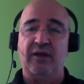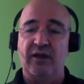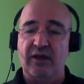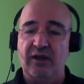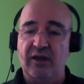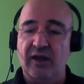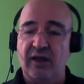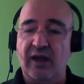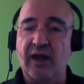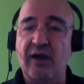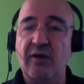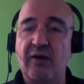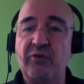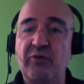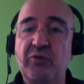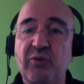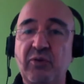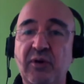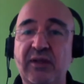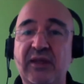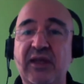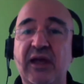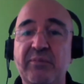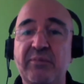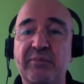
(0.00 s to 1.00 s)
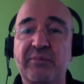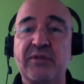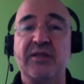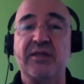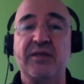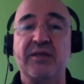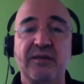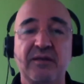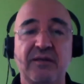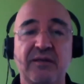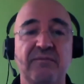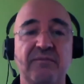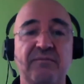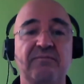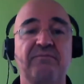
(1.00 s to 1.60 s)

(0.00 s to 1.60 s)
How to adapt?